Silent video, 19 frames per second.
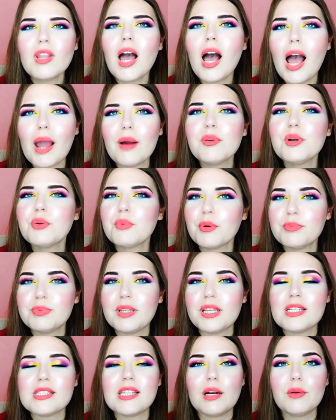I would
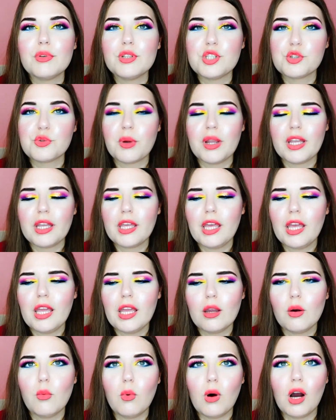replace that with
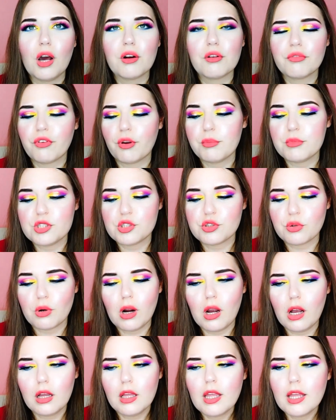drinking water from a
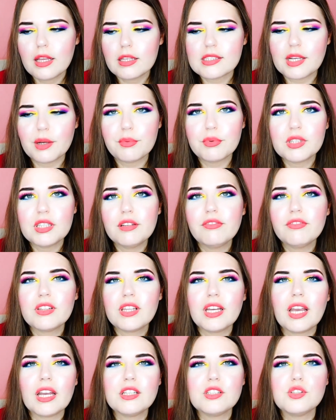straw, because I really feel
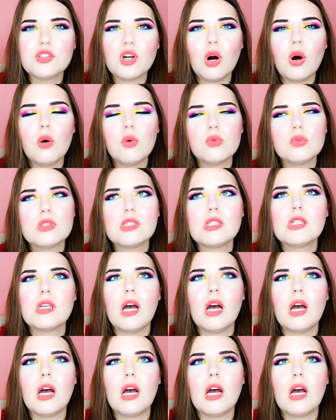like I don't